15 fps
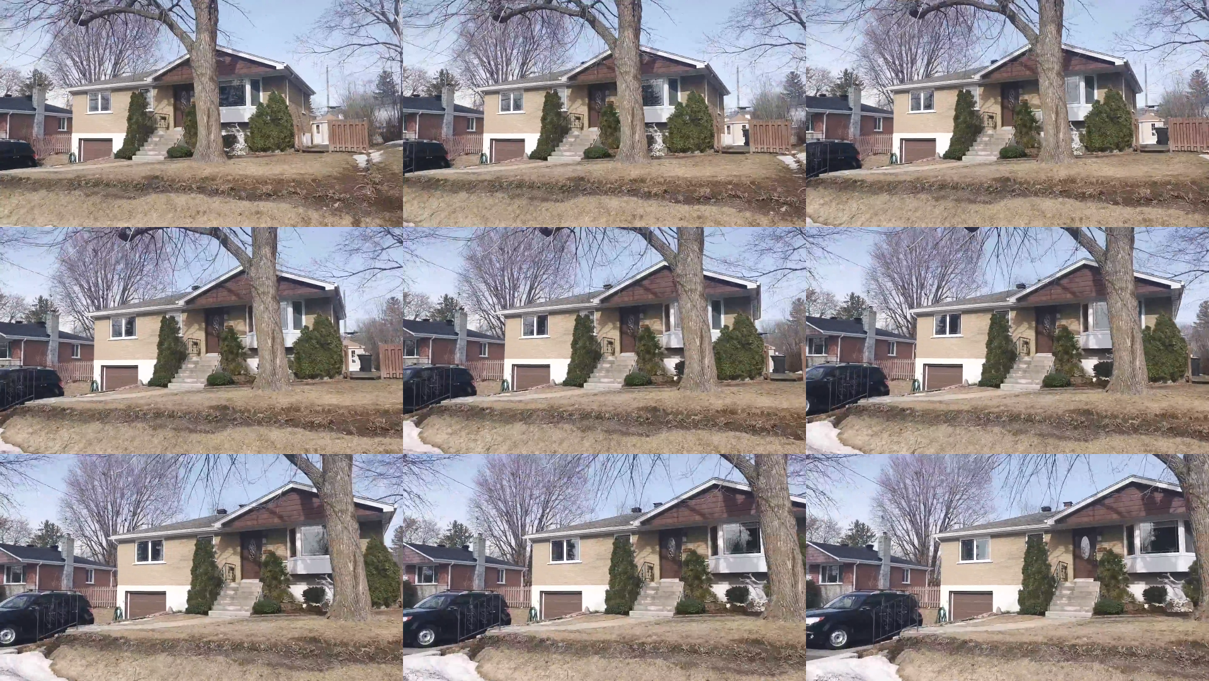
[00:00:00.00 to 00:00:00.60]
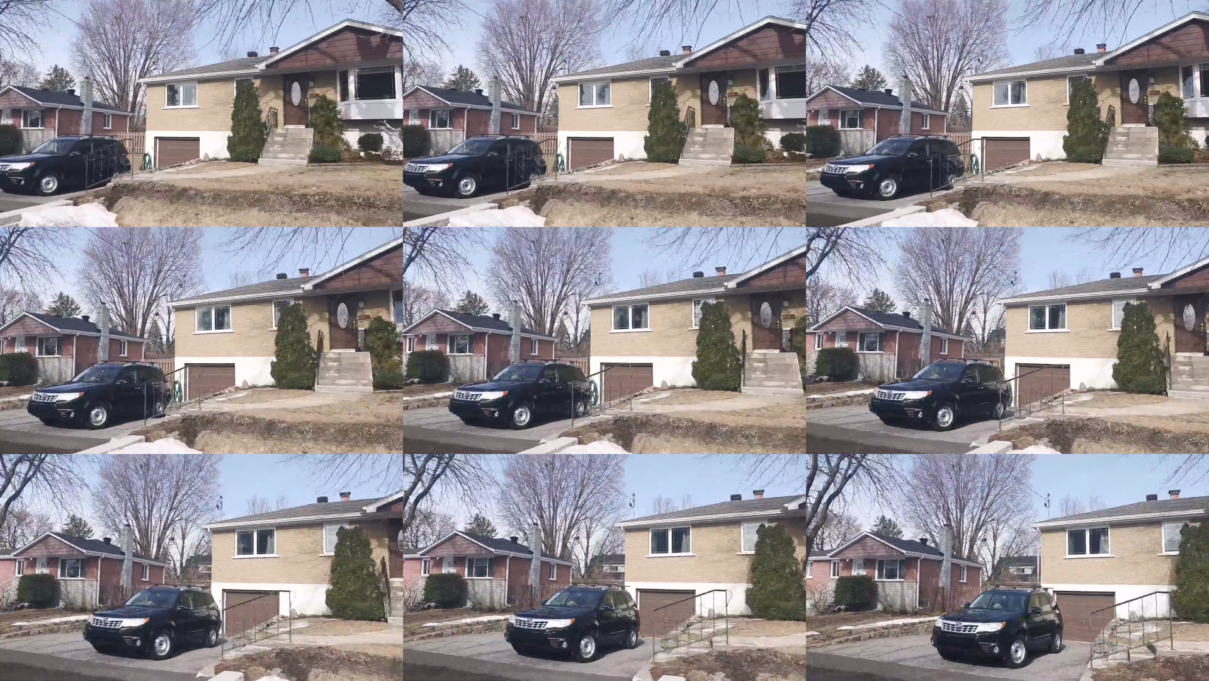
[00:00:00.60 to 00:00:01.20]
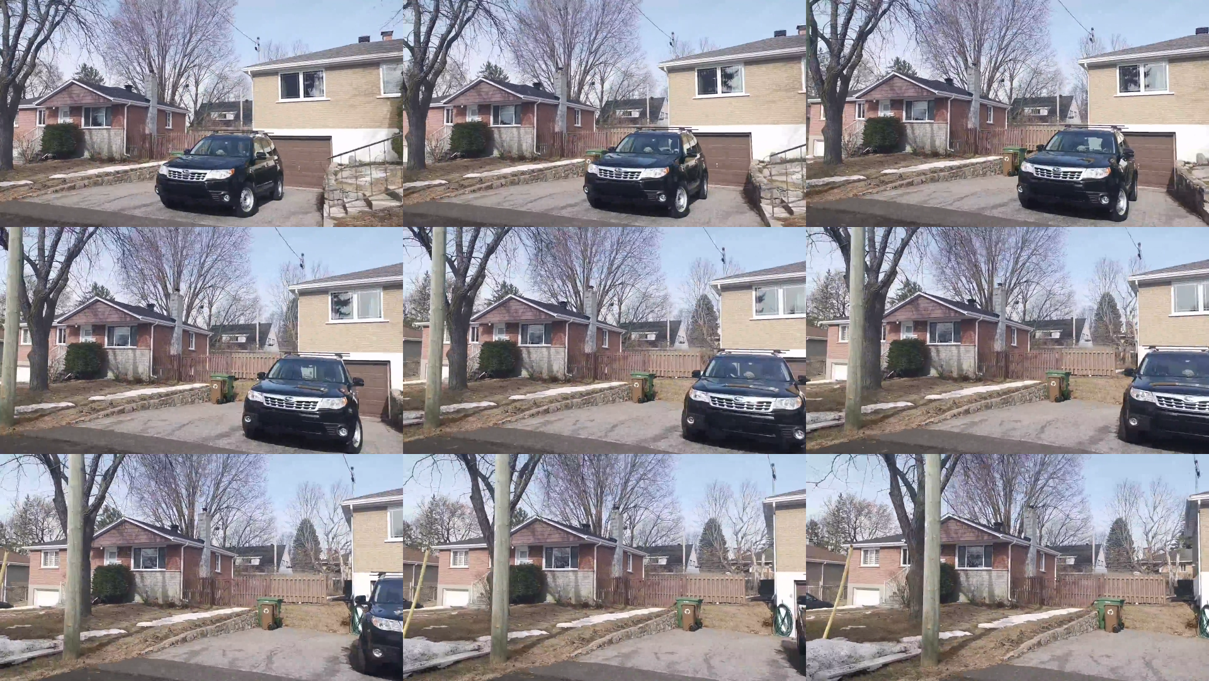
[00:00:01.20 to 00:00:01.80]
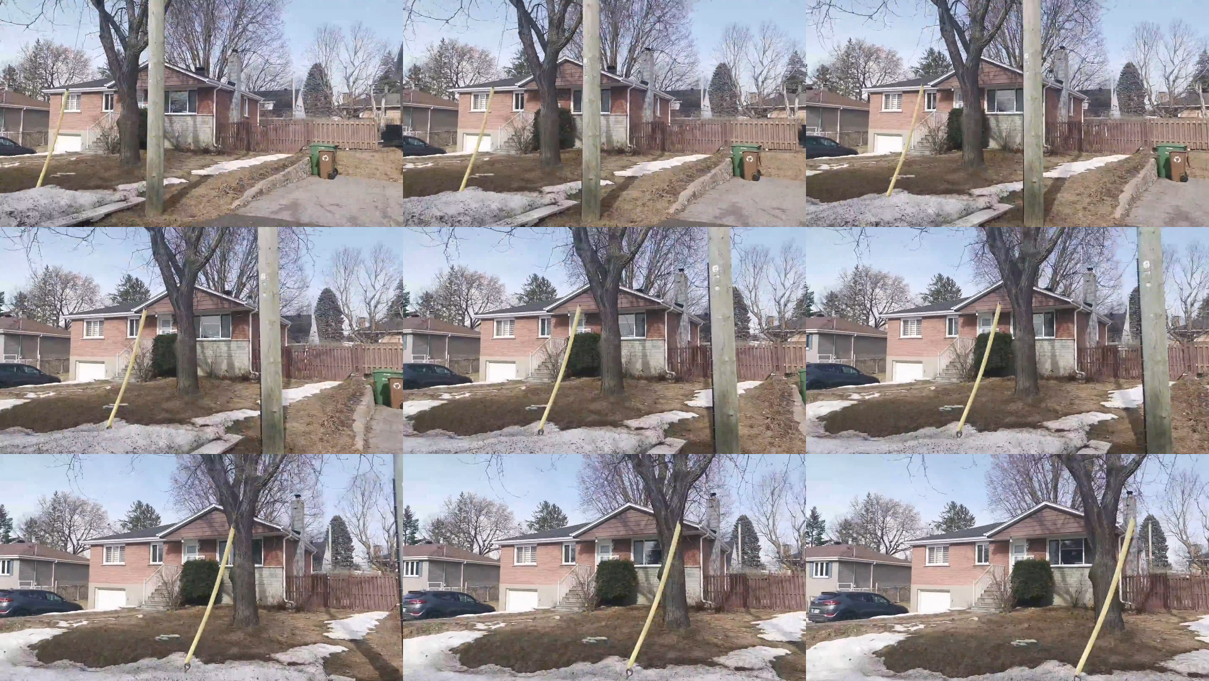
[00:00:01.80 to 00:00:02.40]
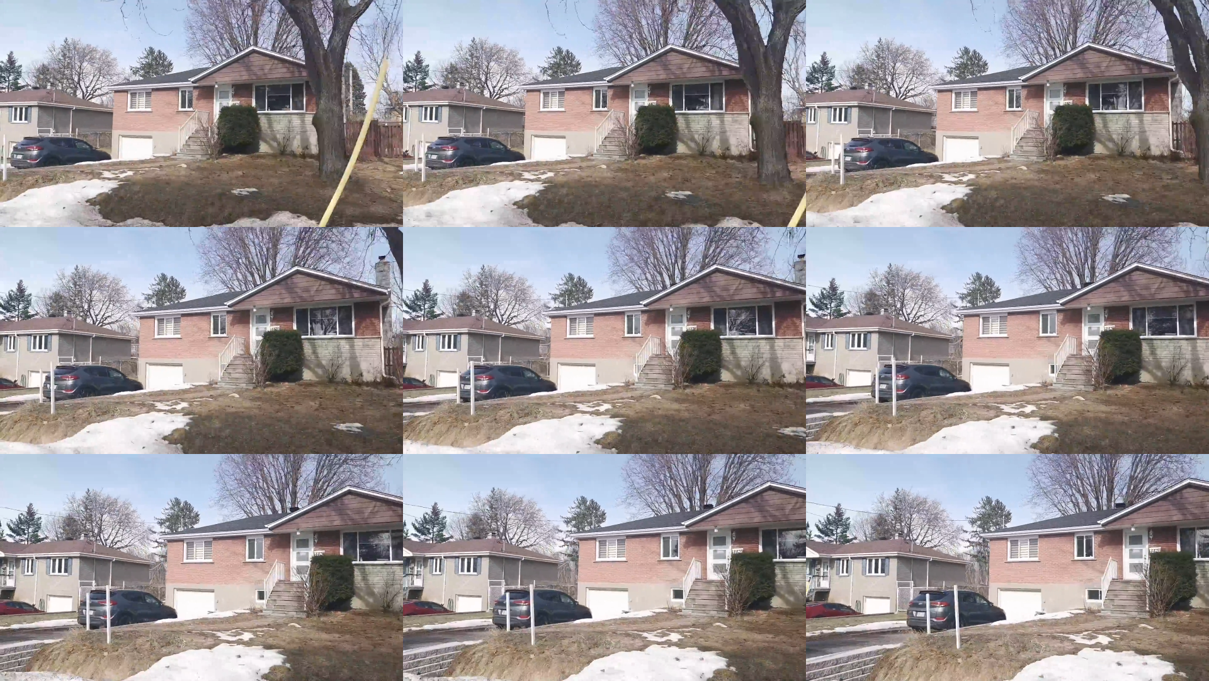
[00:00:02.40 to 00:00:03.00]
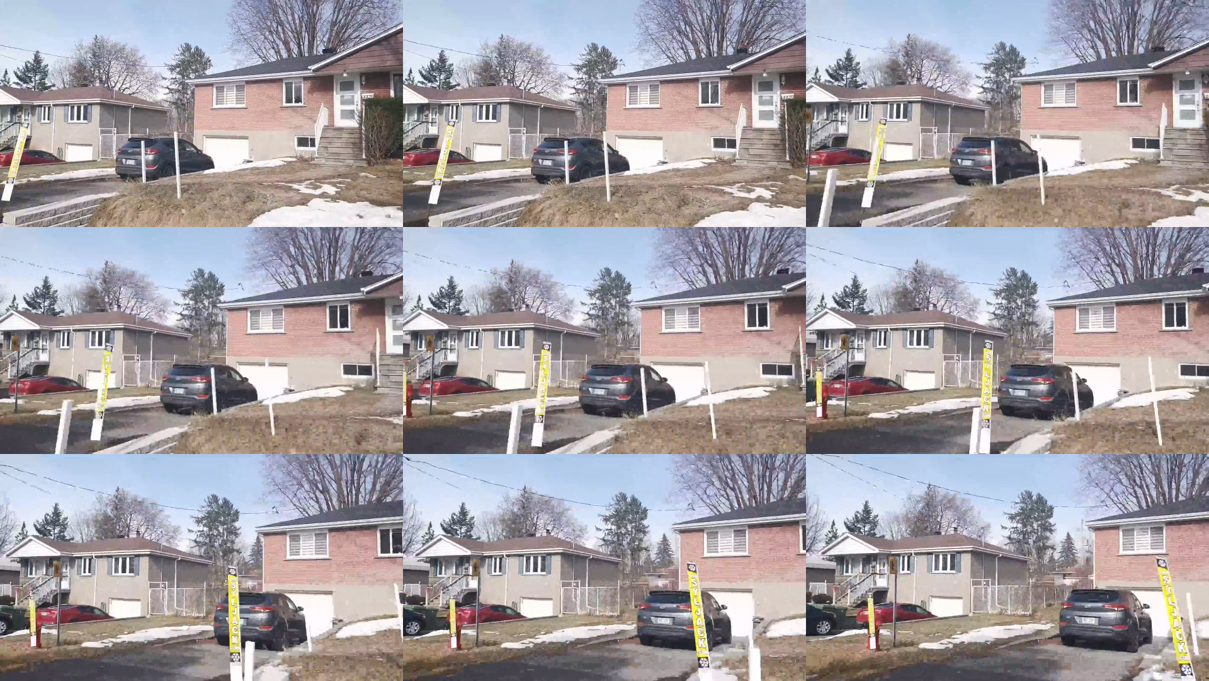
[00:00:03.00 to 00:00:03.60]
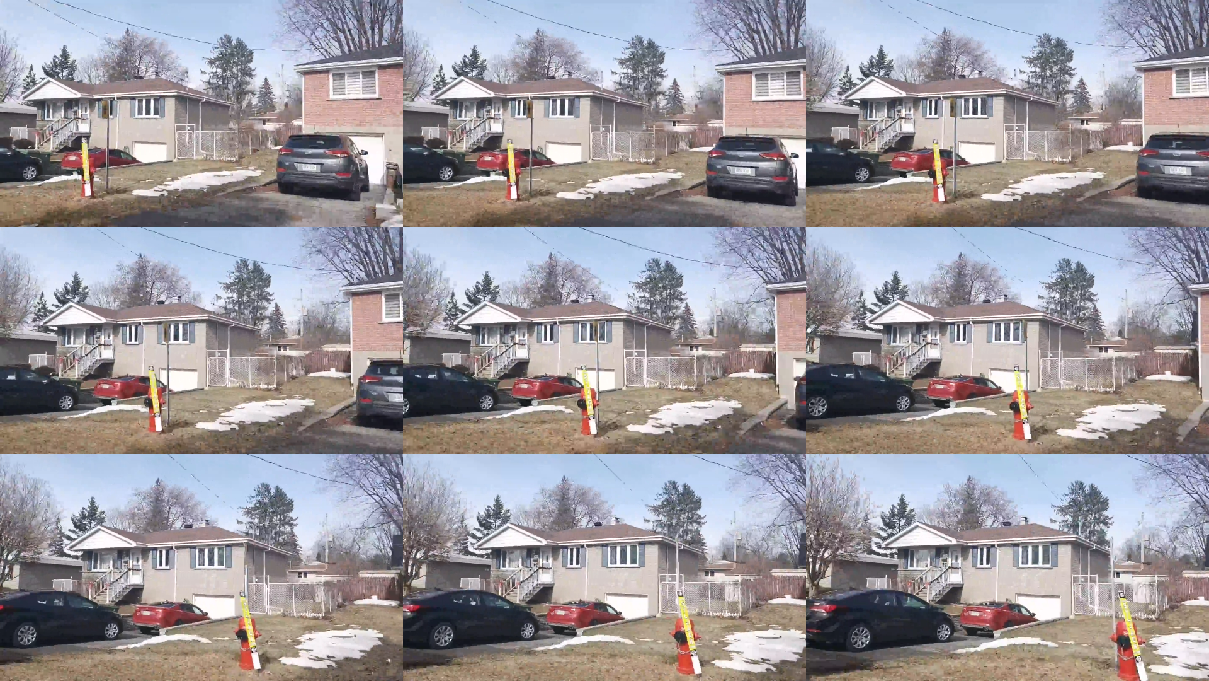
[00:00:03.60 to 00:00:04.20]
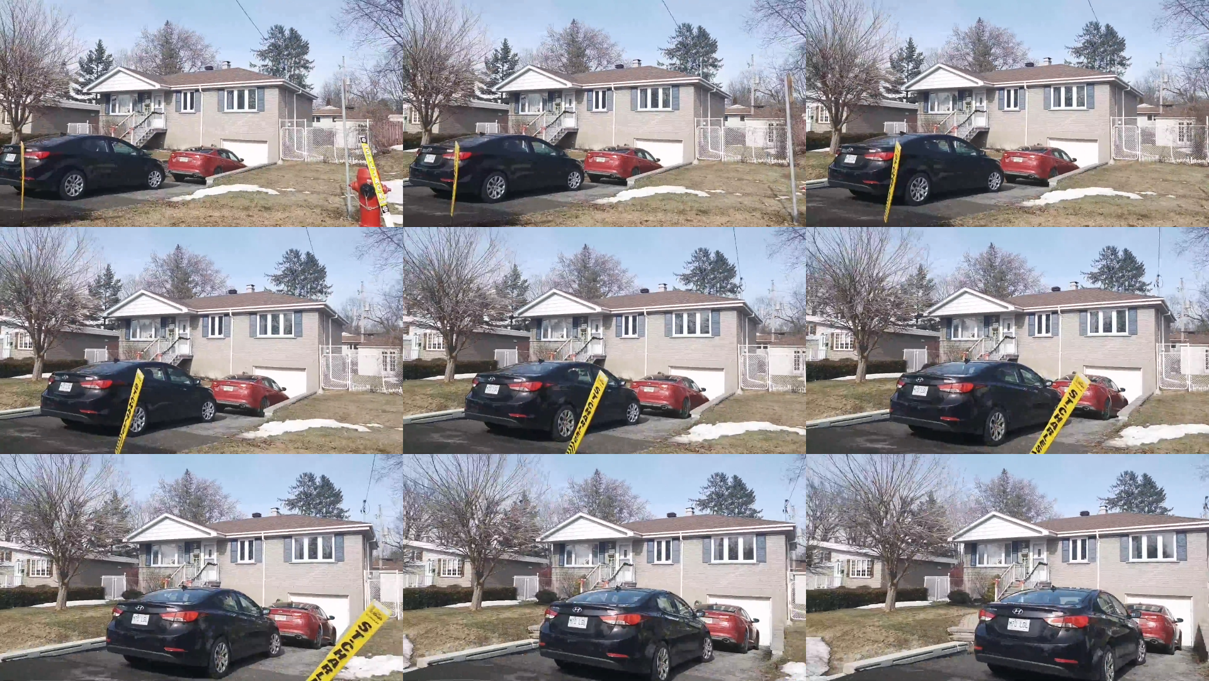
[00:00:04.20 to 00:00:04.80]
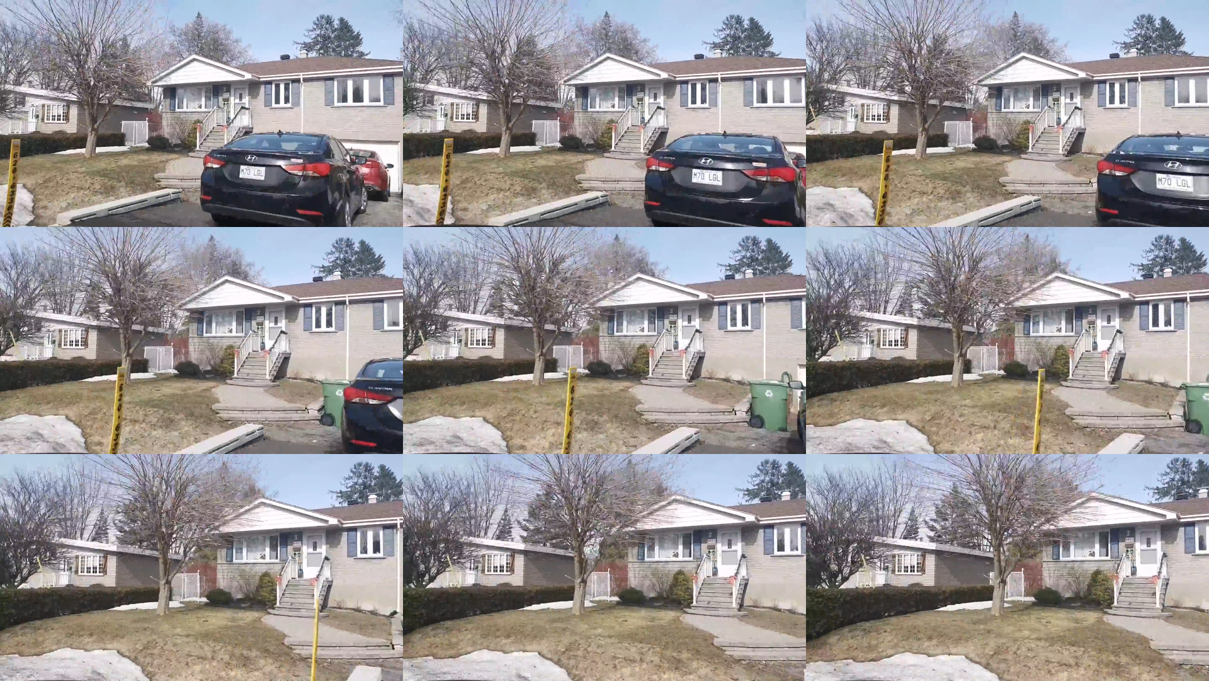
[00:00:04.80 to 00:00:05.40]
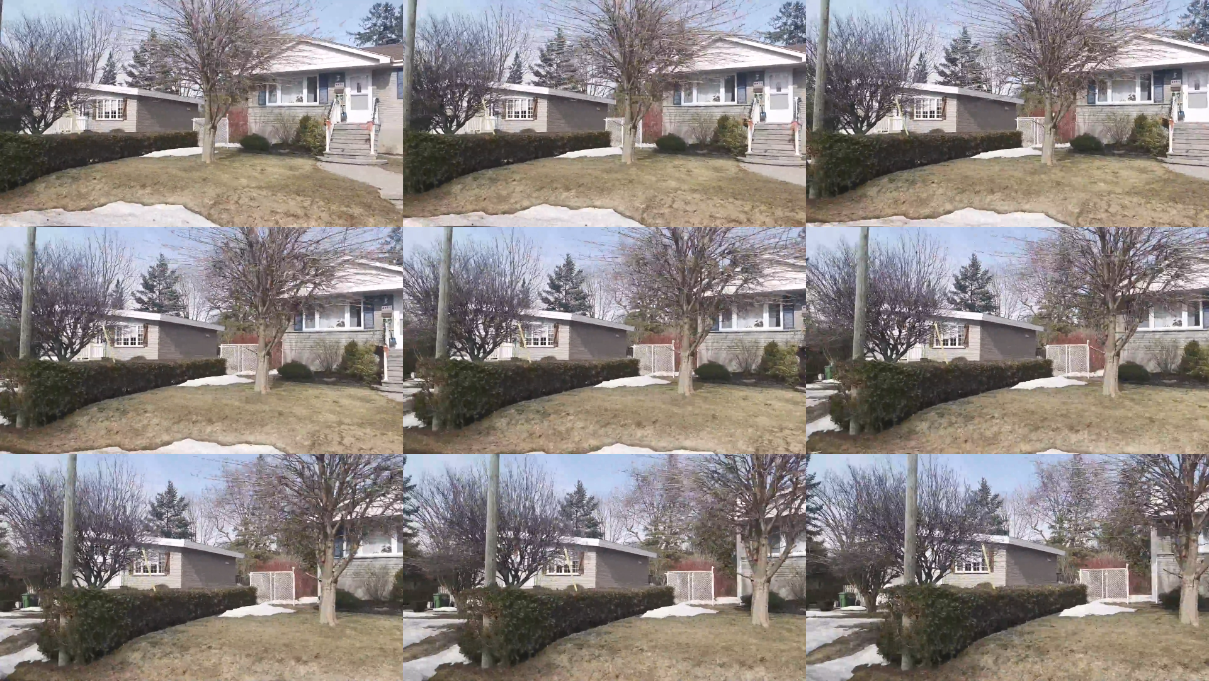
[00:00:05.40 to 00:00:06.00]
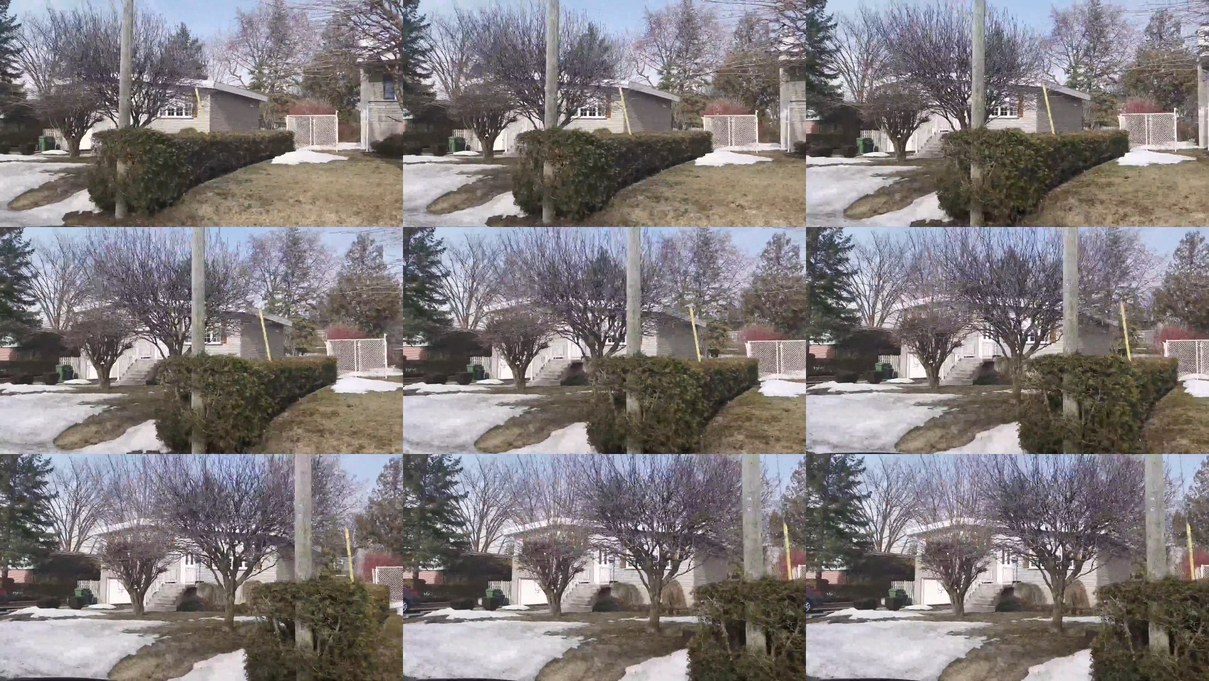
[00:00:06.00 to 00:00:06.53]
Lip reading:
Nobody's mouth can be seen.